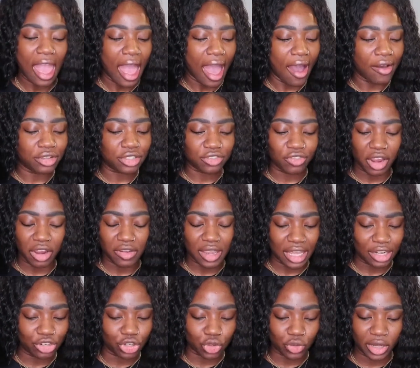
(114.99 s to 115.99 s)
I was very
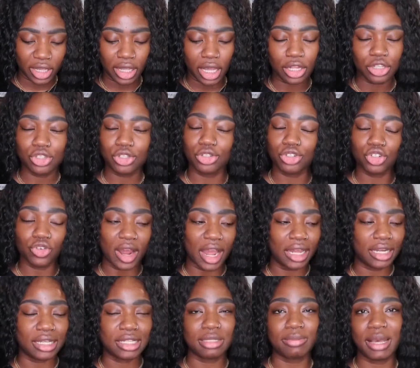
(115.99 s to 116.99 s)
intrigued to
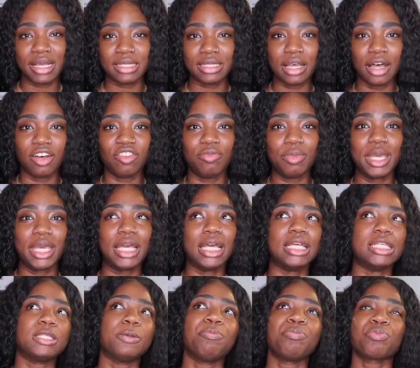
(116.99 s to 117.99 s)
trying this myself,
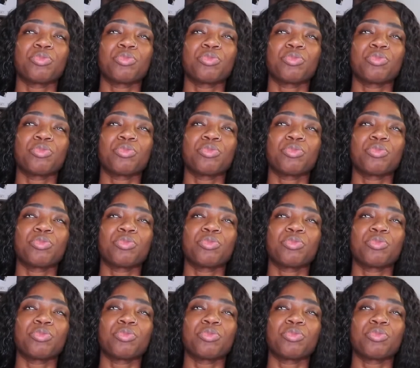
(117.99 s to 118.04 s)
because